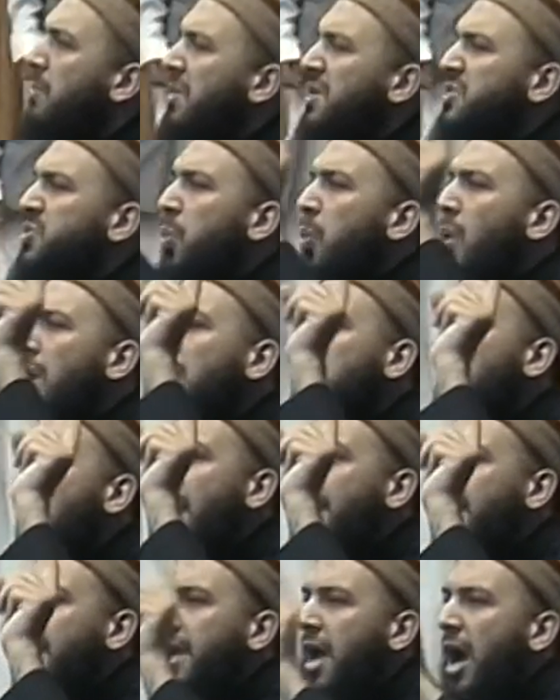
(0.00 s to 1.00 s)
But
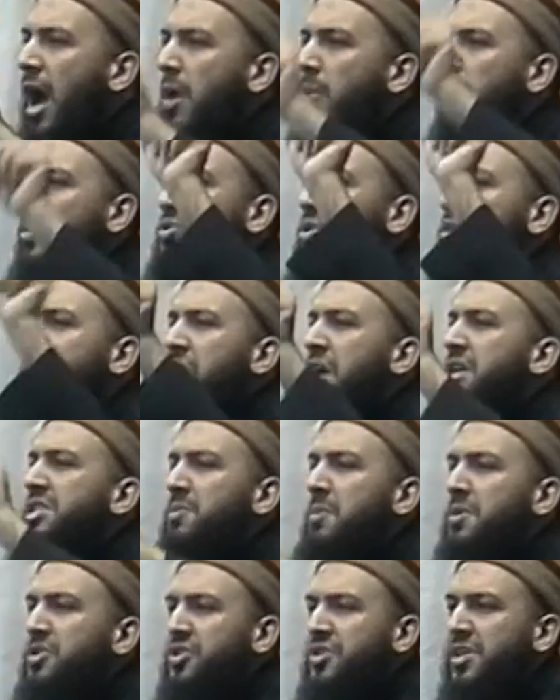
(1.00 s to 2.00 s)
wallahi, I was not
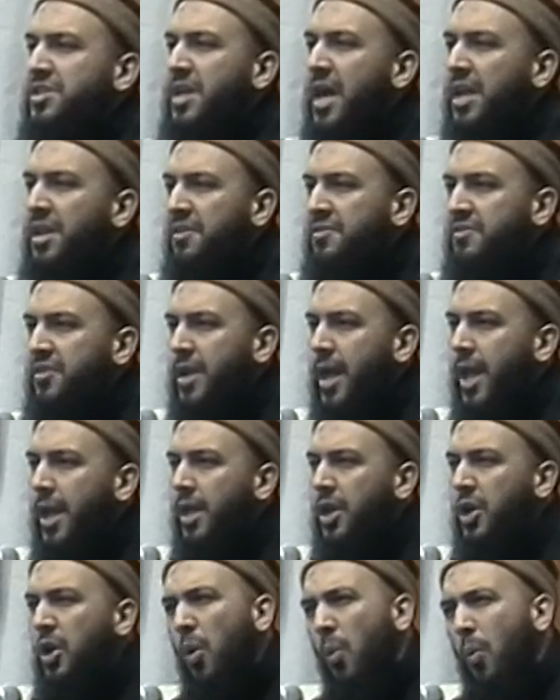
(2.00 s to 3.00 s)
going to mention this hadith
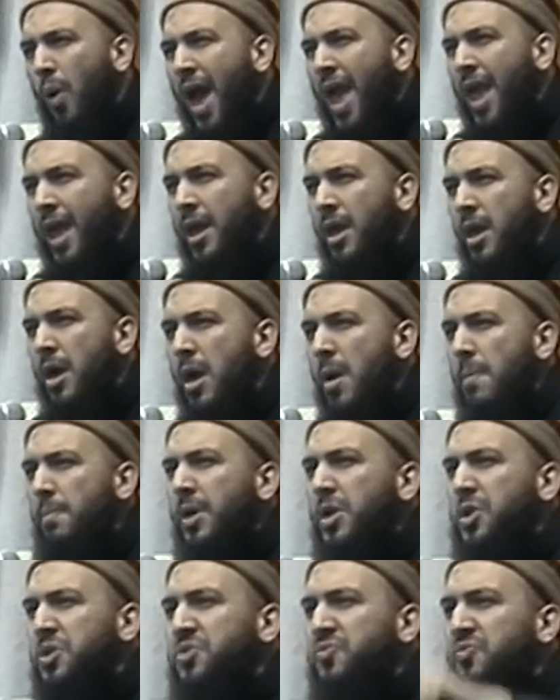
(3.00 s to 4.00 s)
today. You know why?
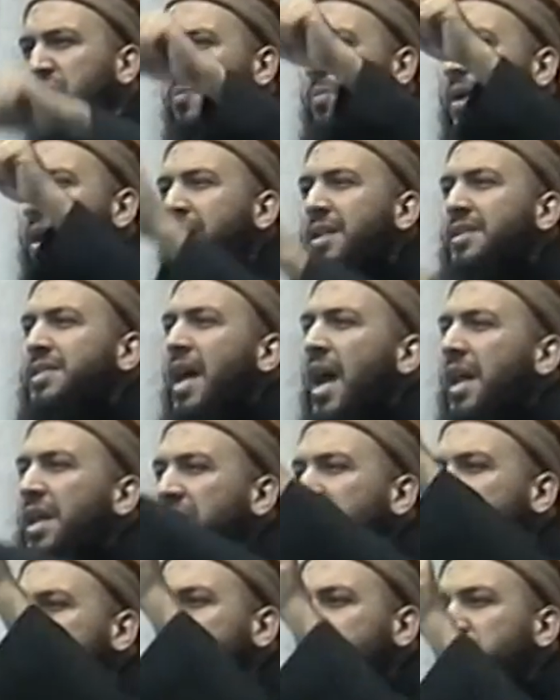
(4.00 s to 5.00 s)
Because for me, this
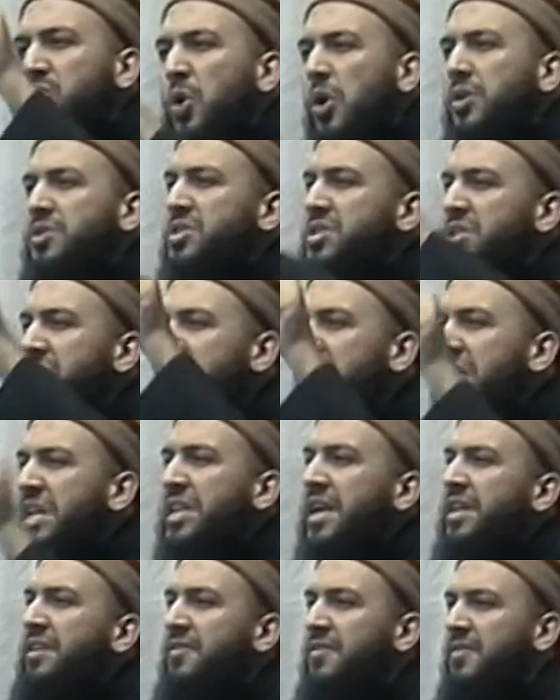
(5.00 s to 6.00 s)
hadith is not
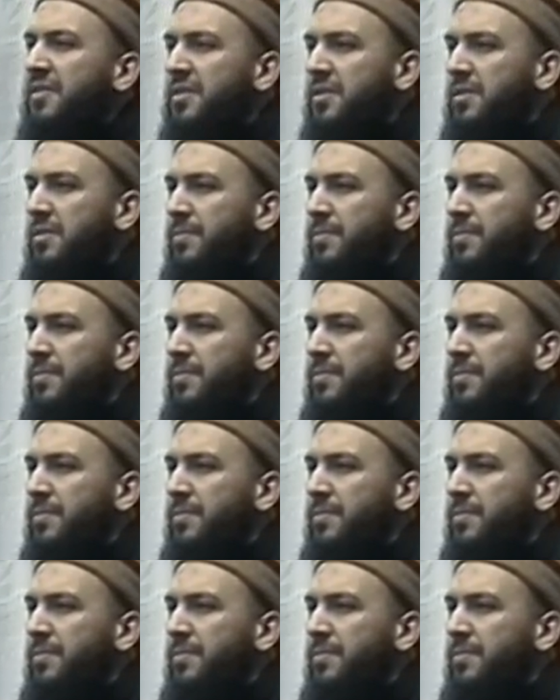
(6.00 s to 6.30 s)
needed.